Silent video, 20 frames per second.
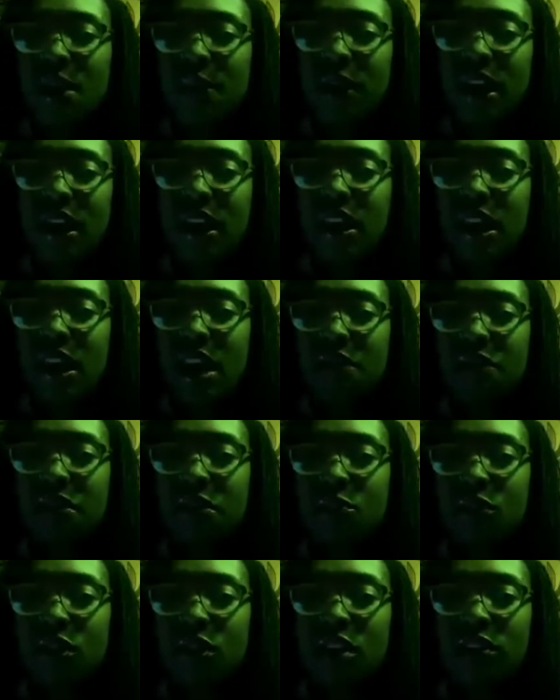I'm getting
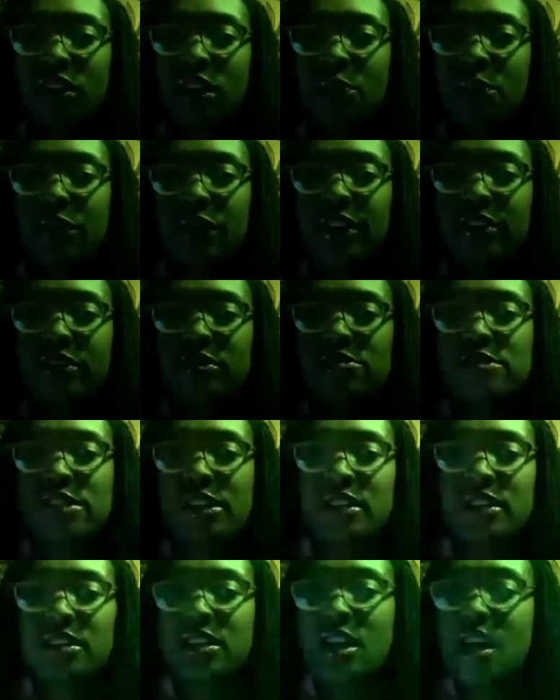heavy with our Libra
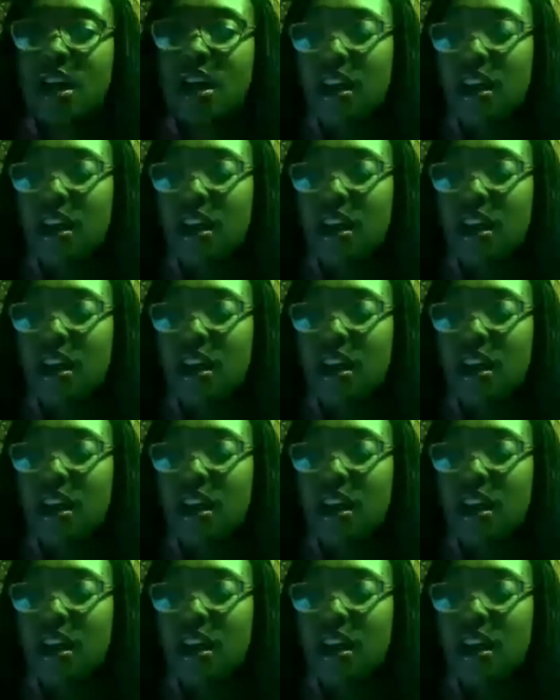energies